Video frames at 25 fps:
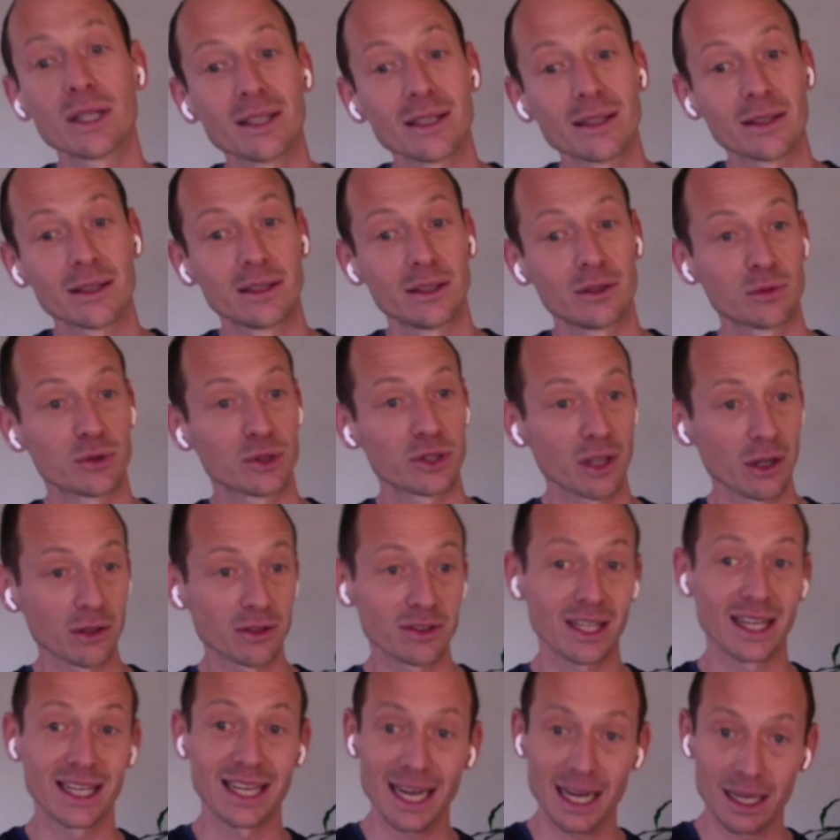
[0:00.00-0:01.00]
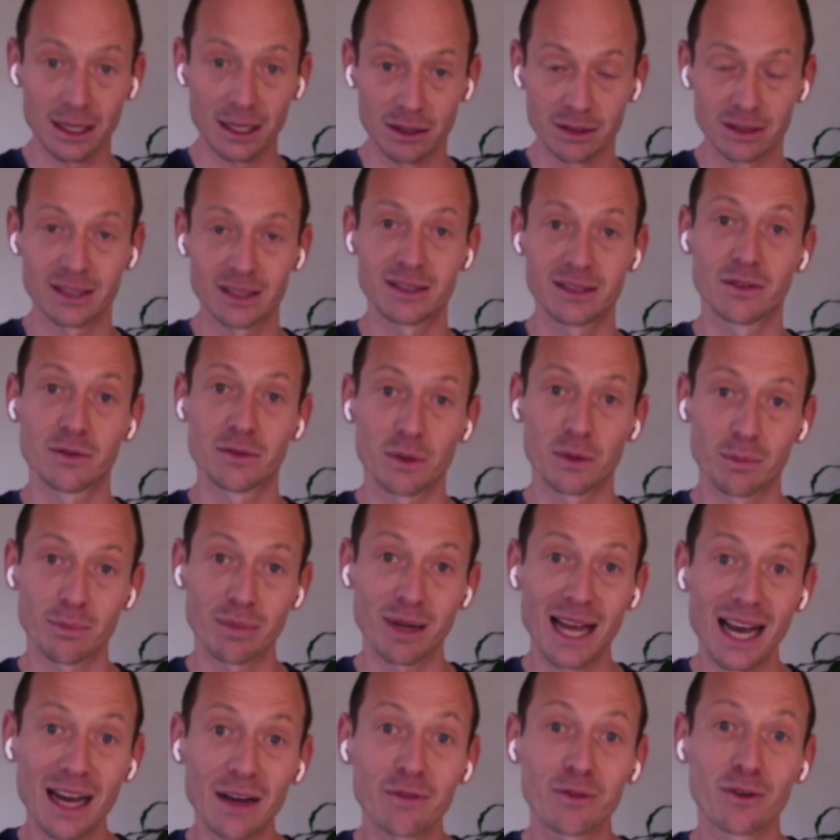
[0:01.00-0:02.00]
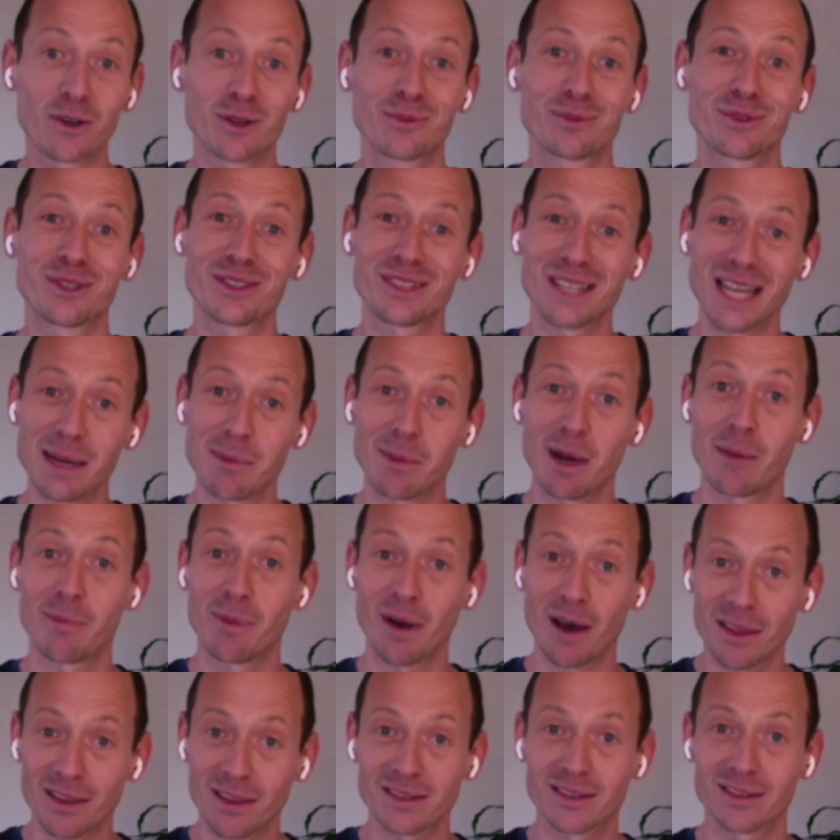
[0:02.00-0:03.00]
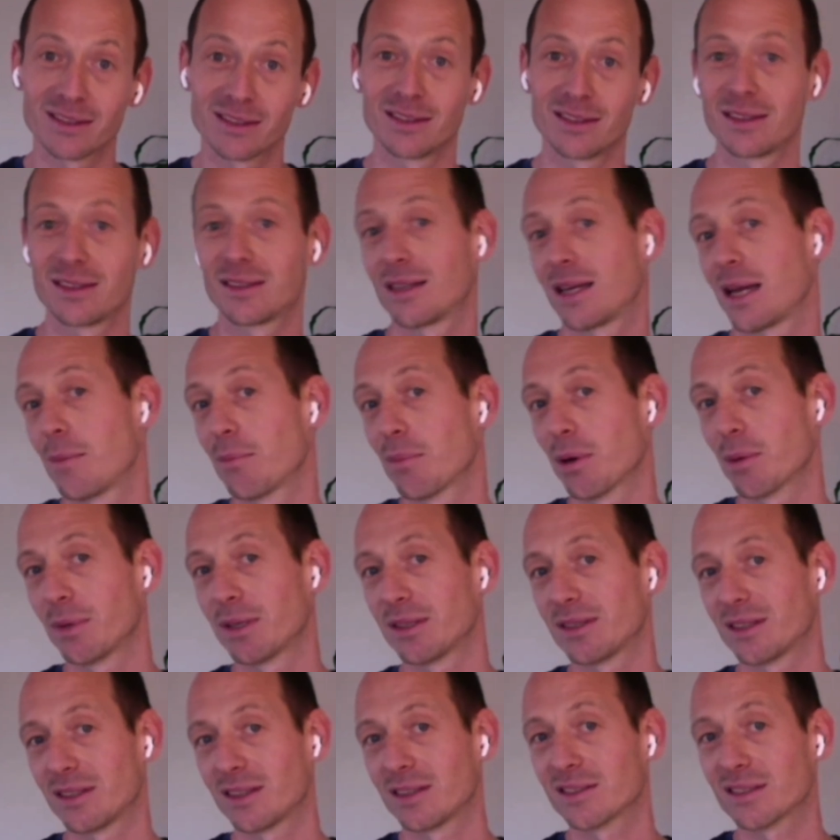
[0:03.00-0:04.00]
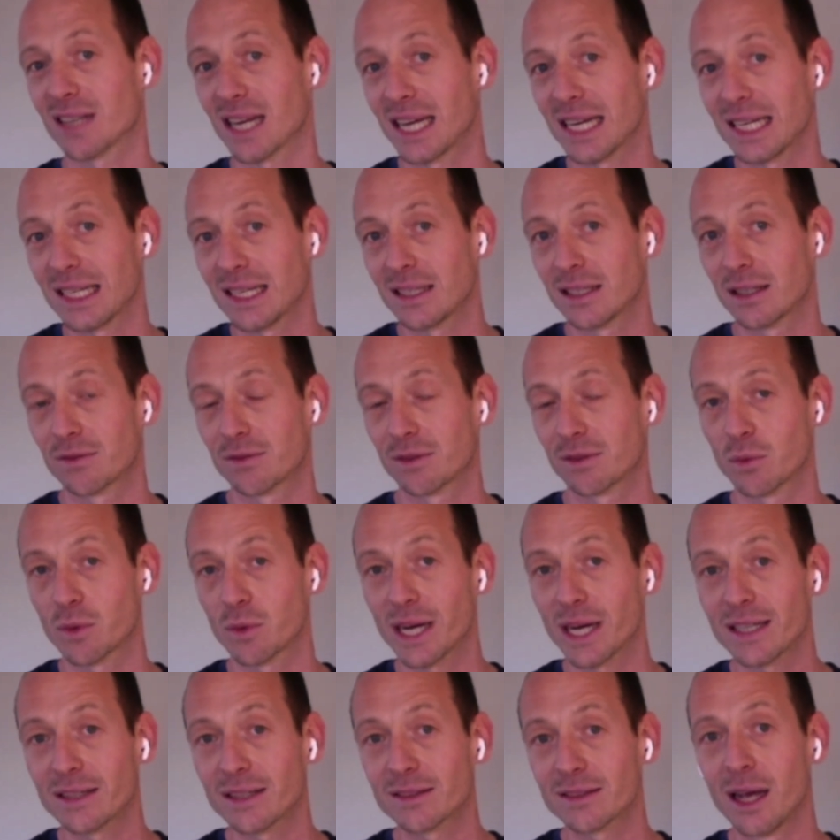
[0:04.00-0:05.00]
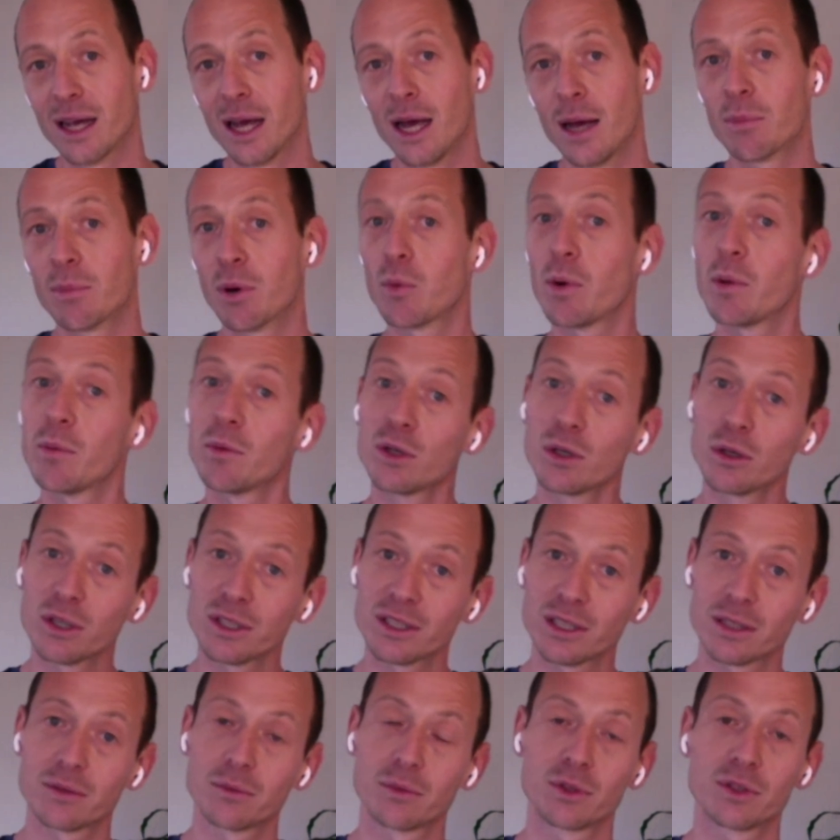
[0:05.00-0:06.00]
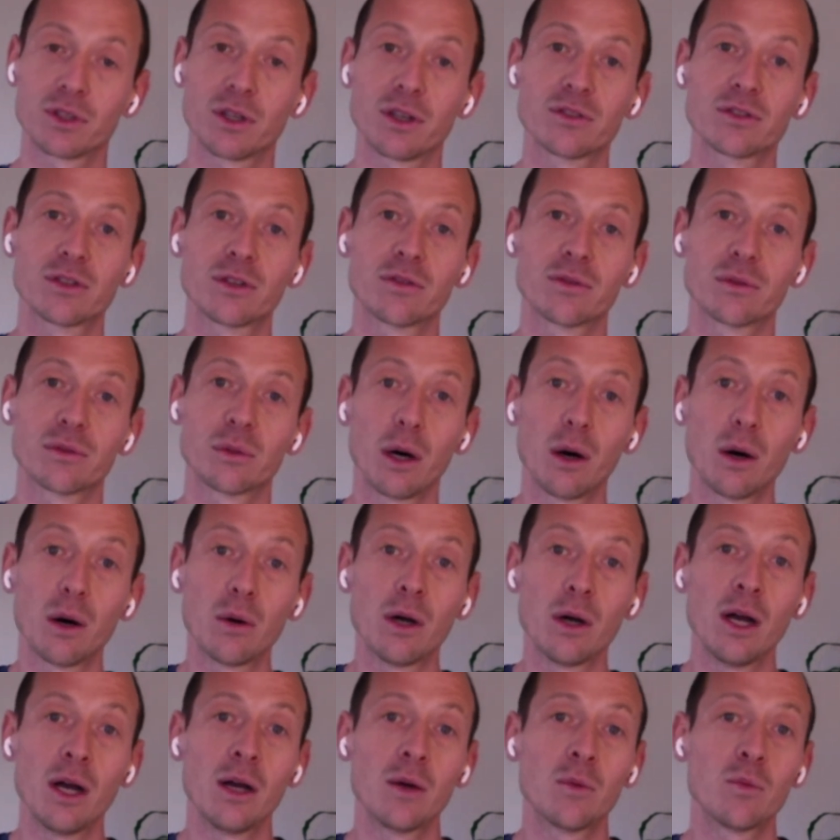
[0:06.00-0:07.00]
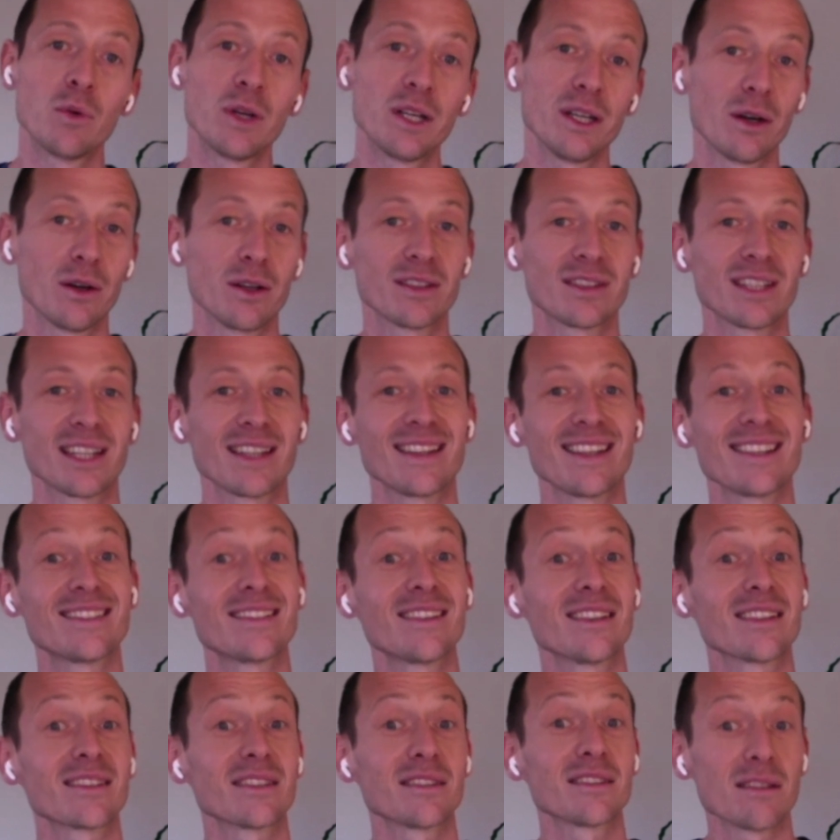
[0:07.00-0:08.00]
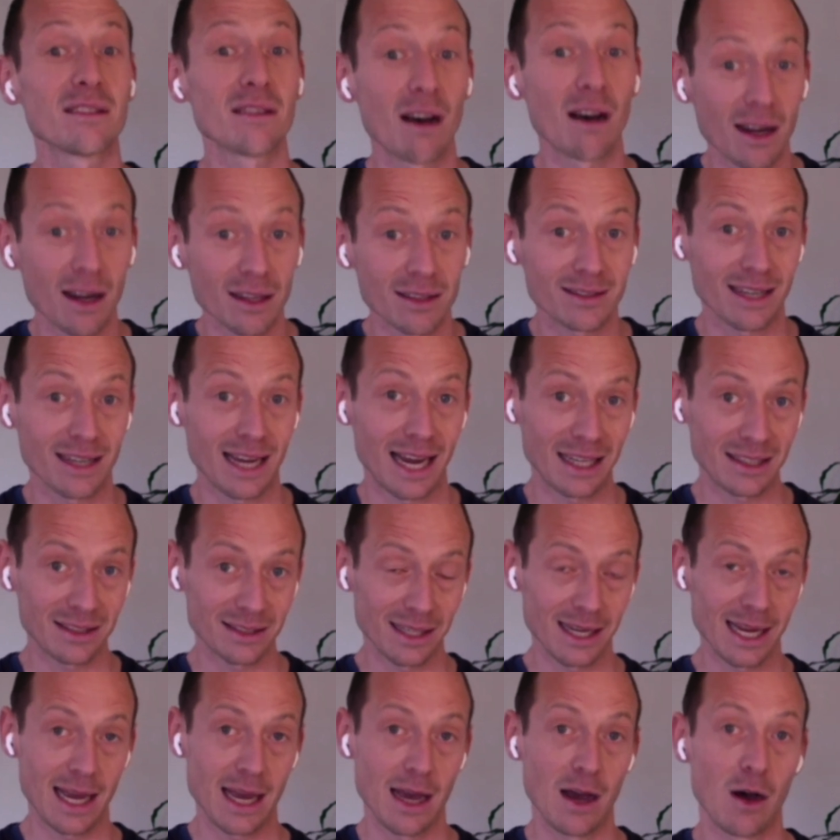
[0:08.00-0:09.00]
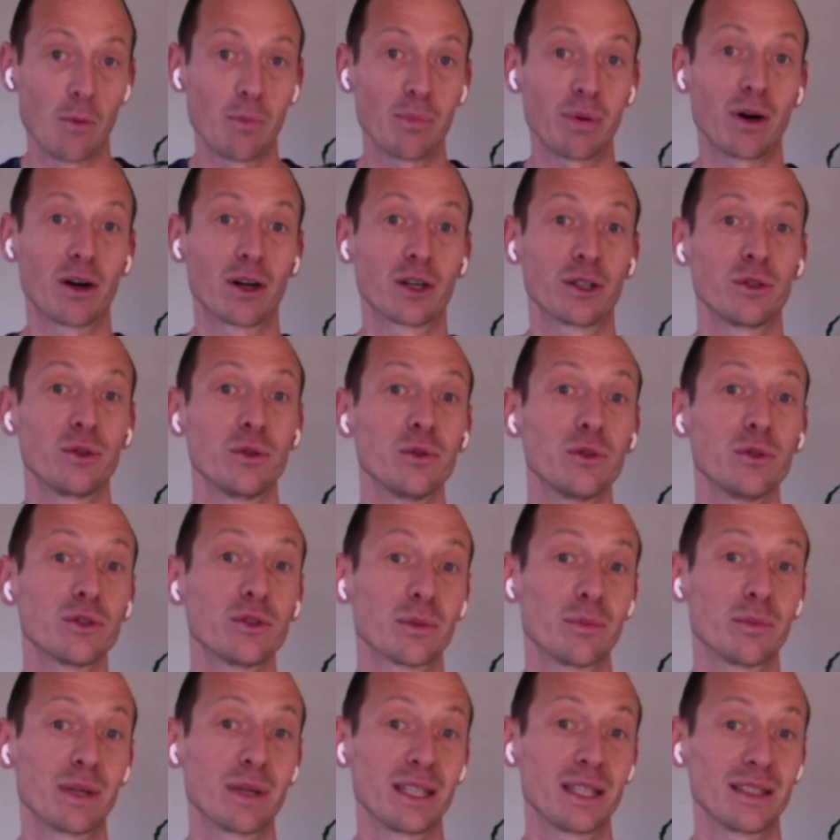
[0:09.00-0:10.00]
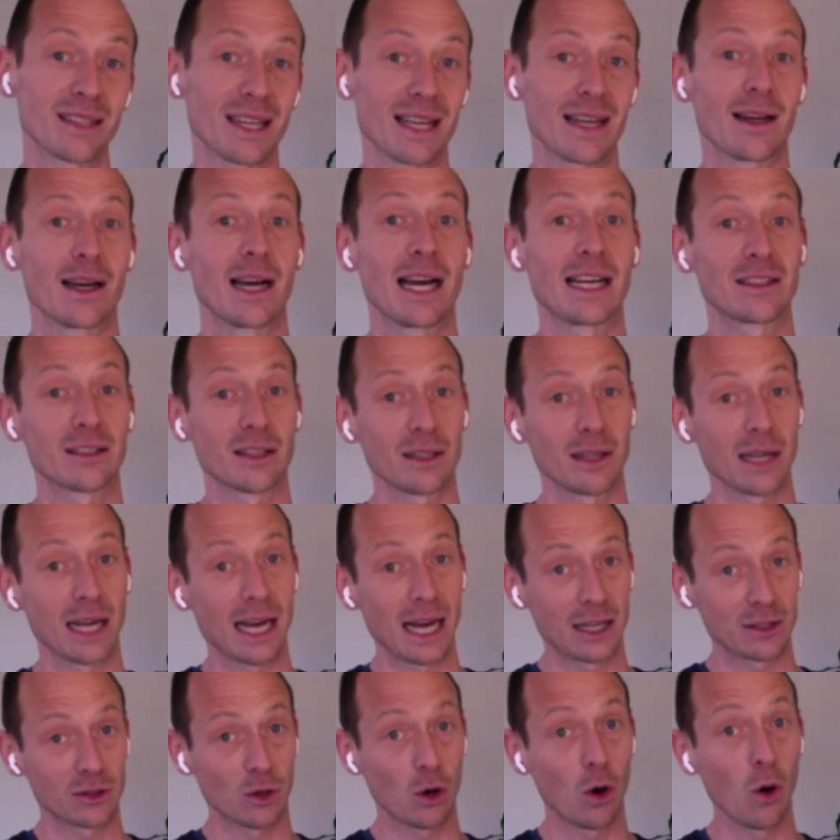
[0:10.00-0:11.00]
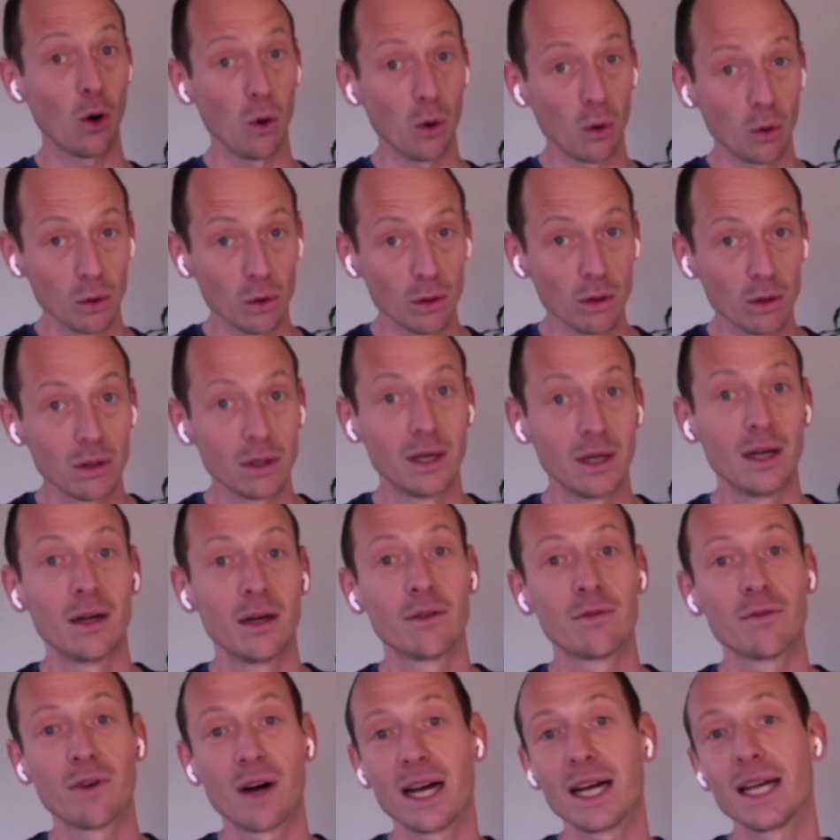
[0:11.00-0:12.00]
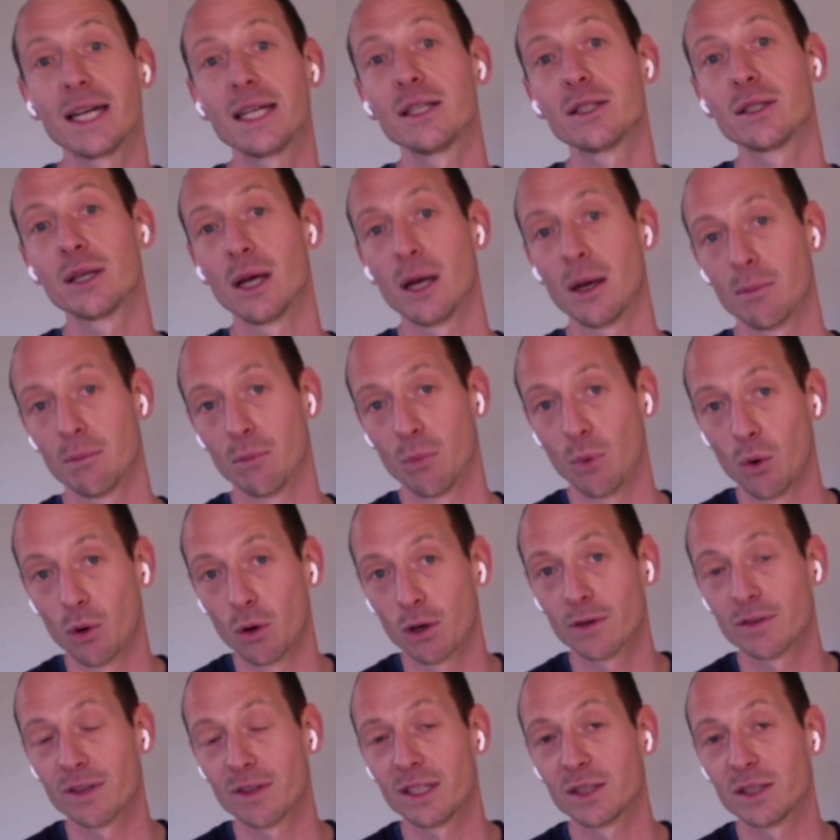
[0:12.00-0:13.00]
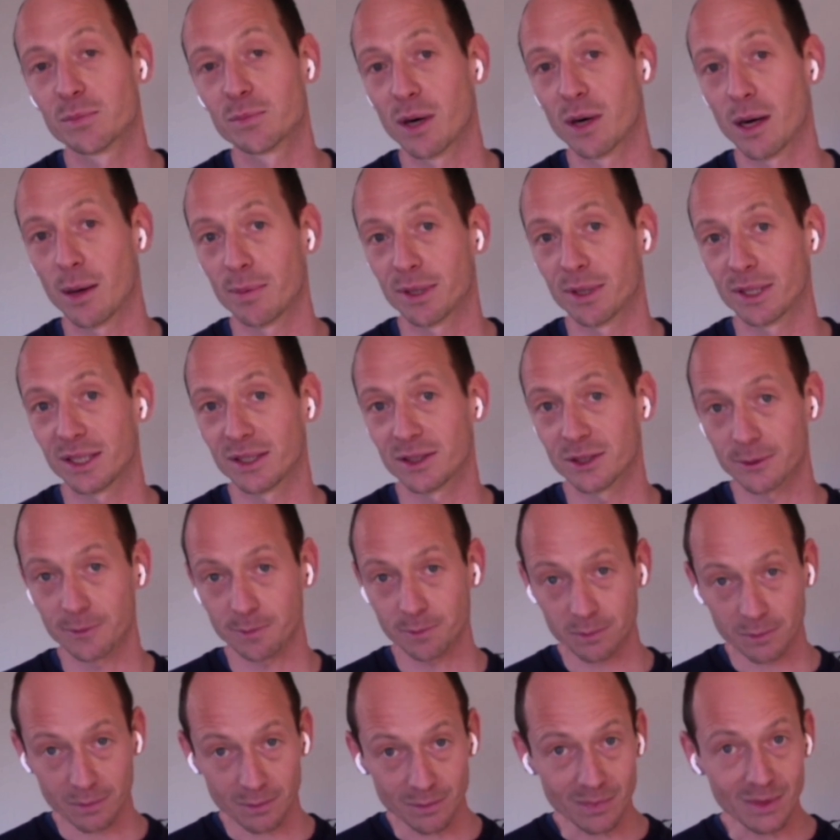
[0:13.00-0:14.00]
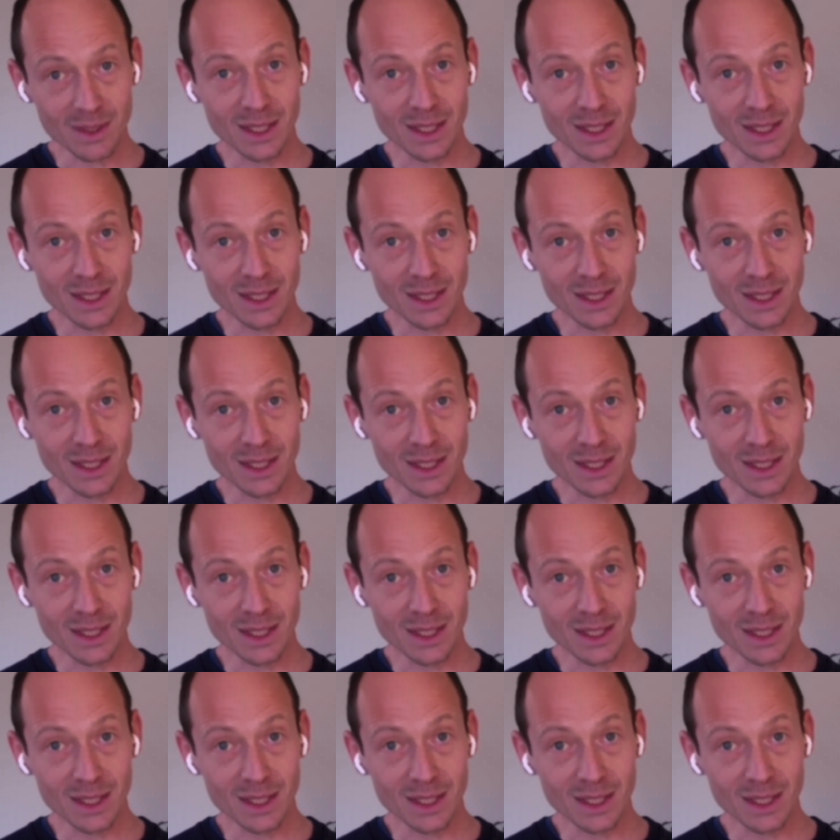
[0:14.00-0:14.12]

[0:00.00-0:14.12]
we looked at these results, again, on these different platforms, the same hypothesis is implemented in slightly different ways. But when we looked at the results overall, we noticed that this does not actually help our user base as a whole find more of these properties